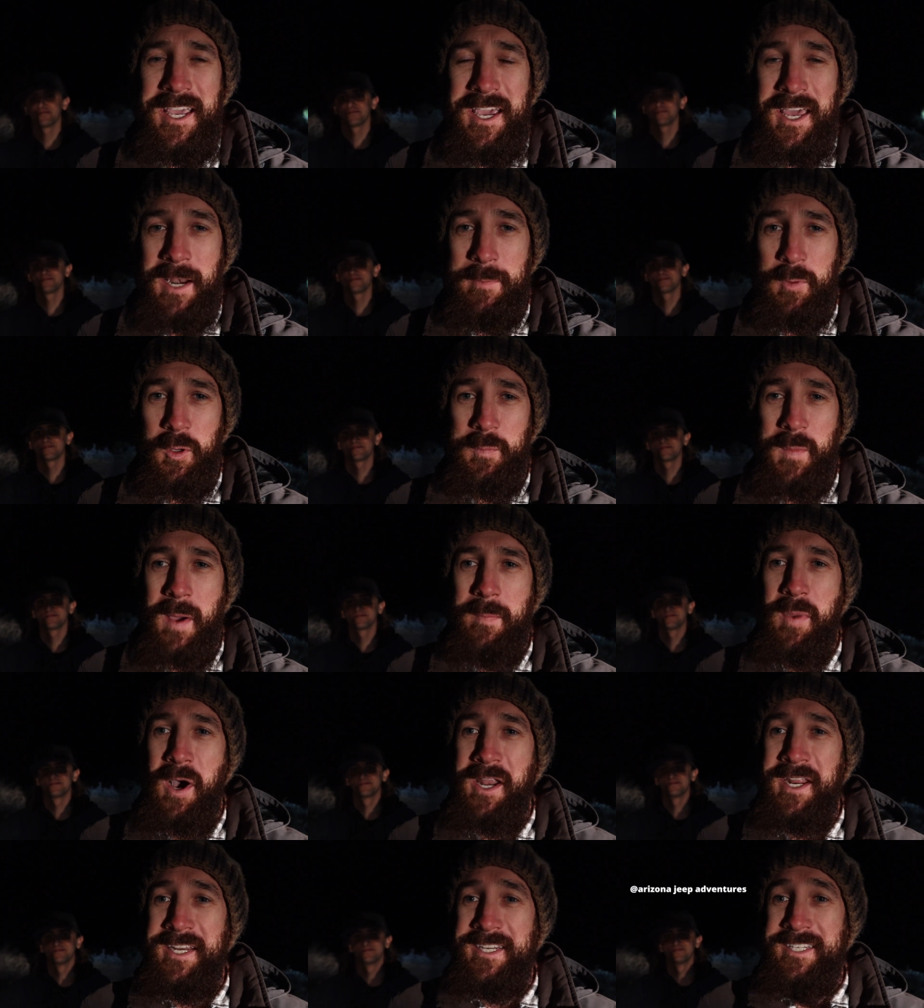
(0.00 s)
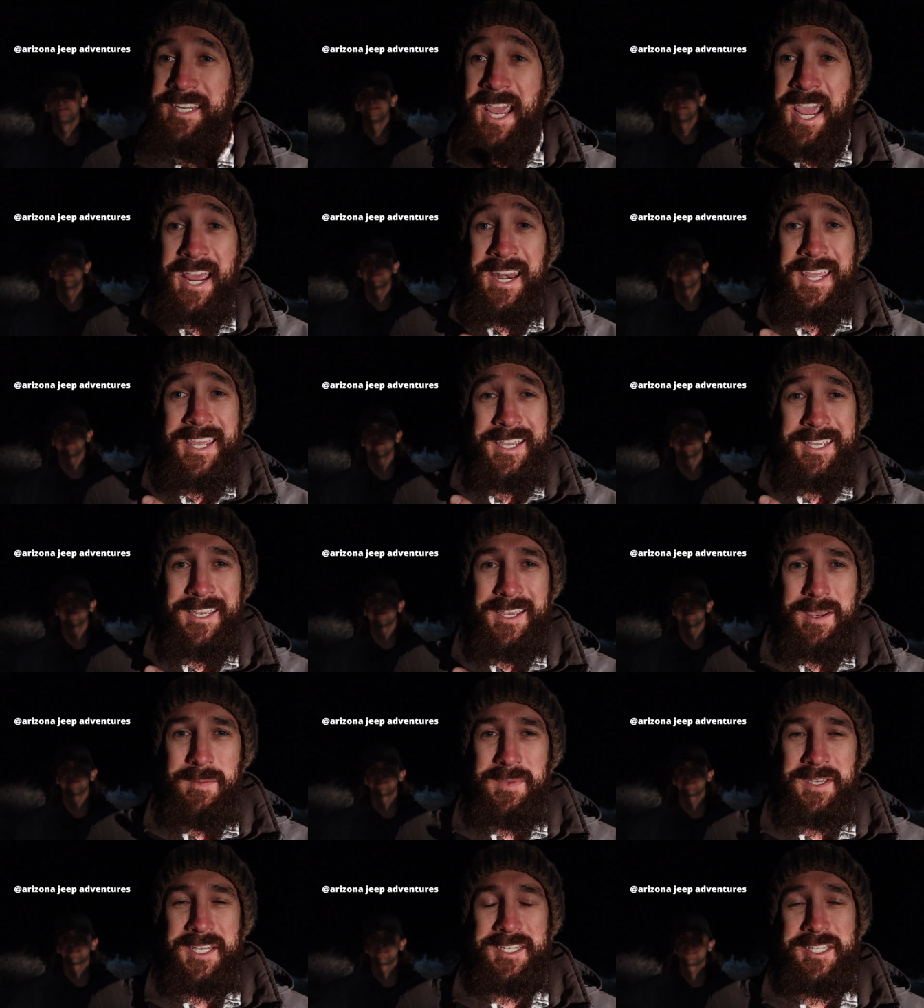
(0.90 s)
And I'm with my buddy Danny
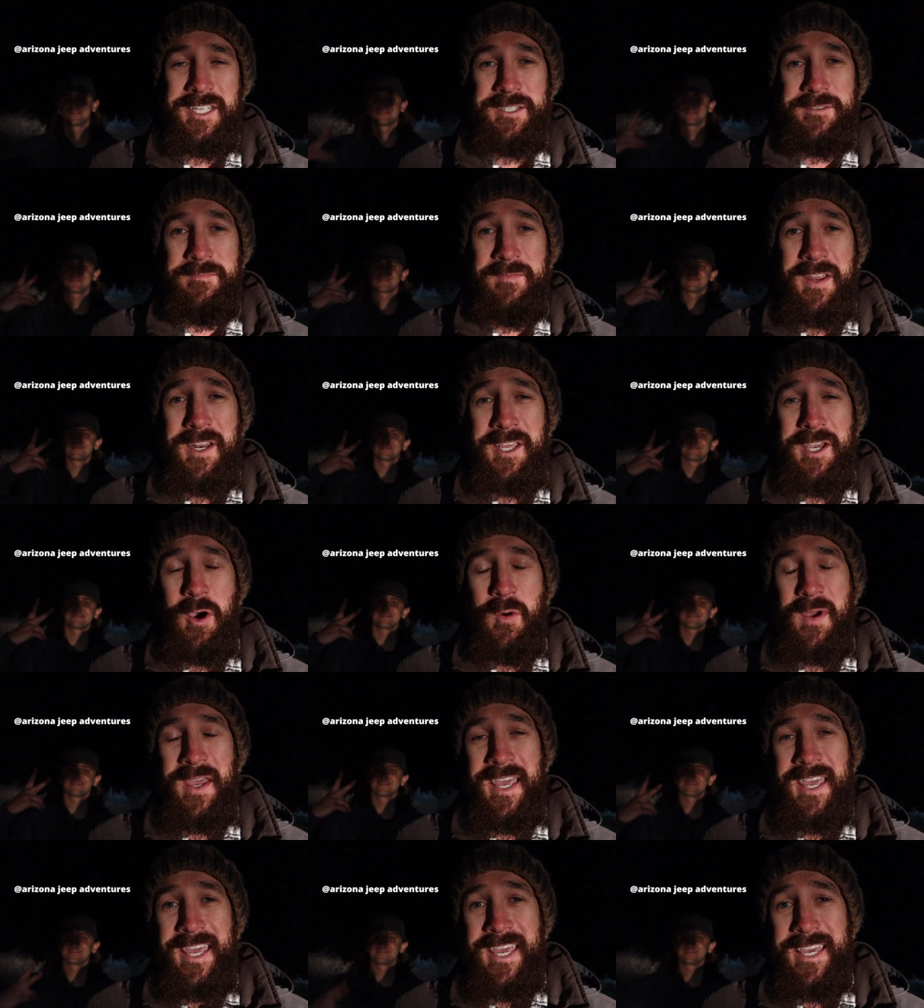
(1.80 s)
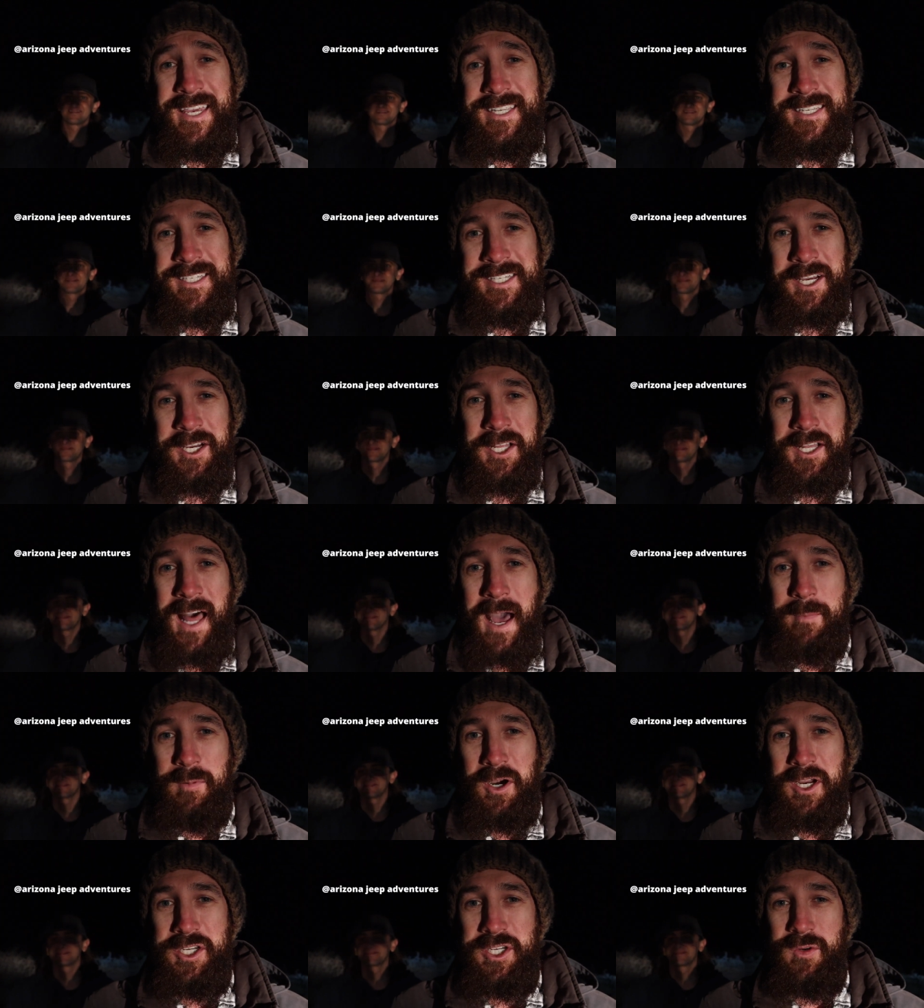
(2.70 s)
because this video is a
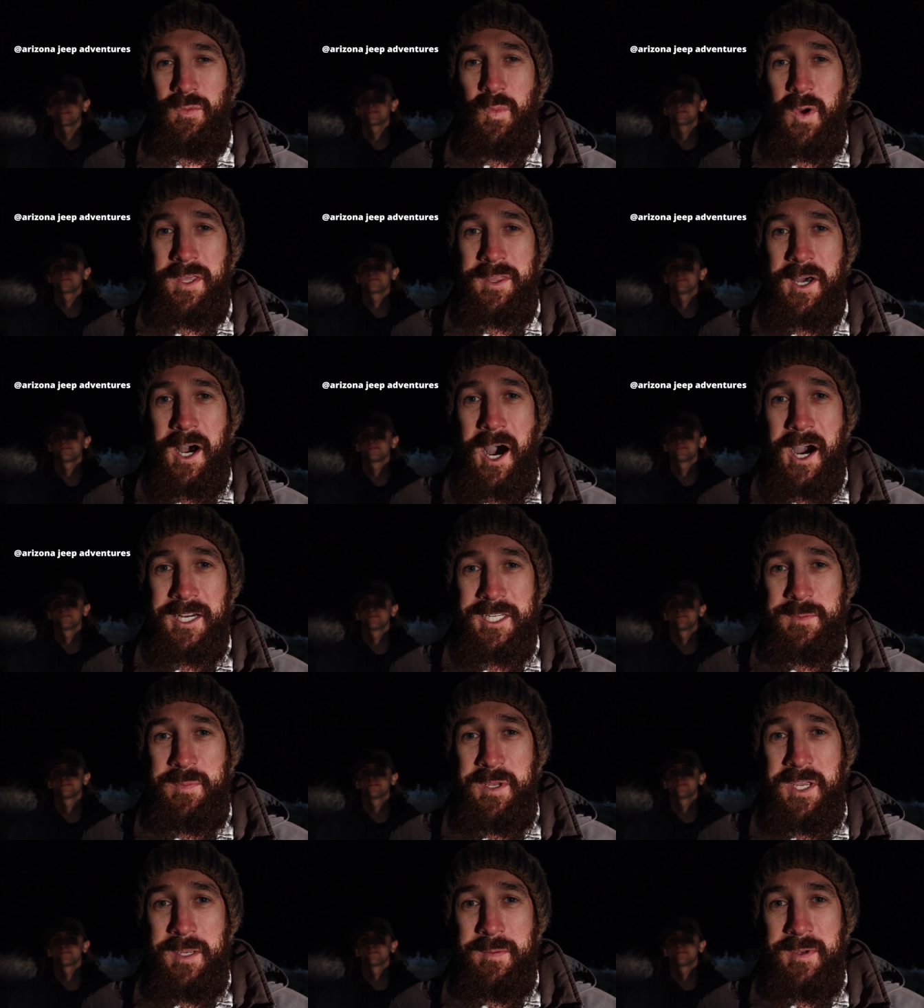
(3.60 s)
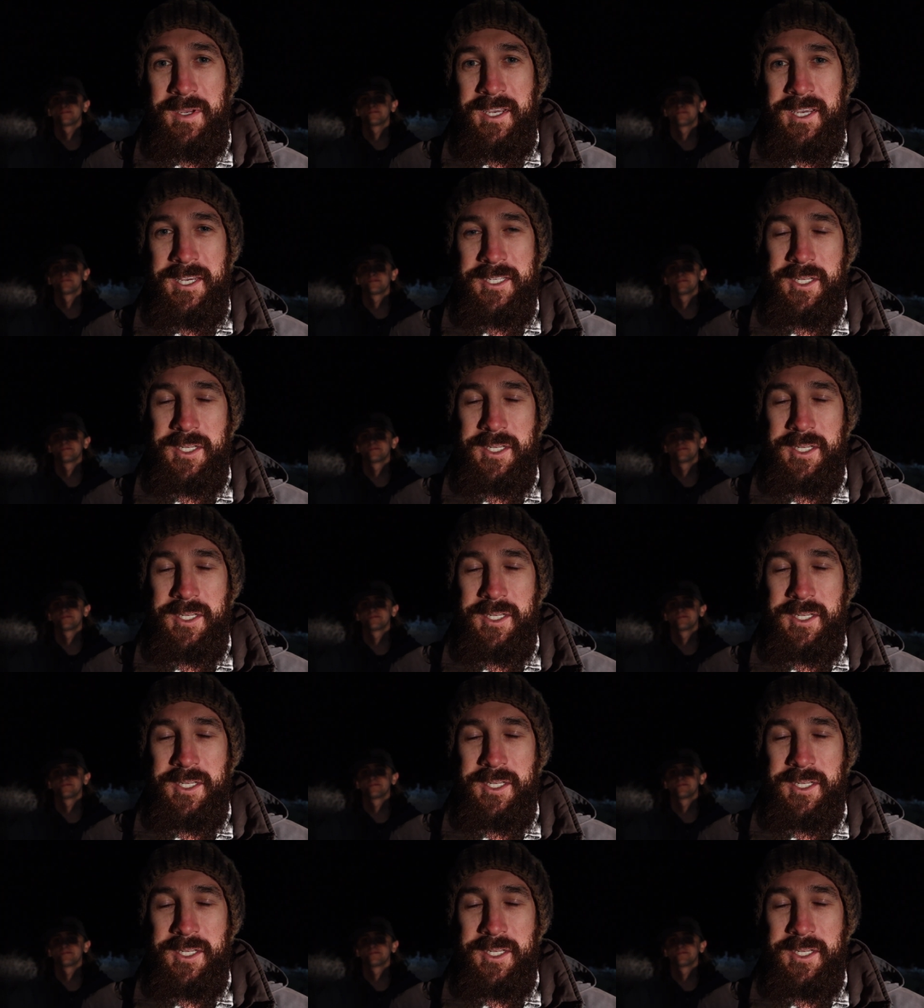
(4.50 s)
collaboration with Auxbeam,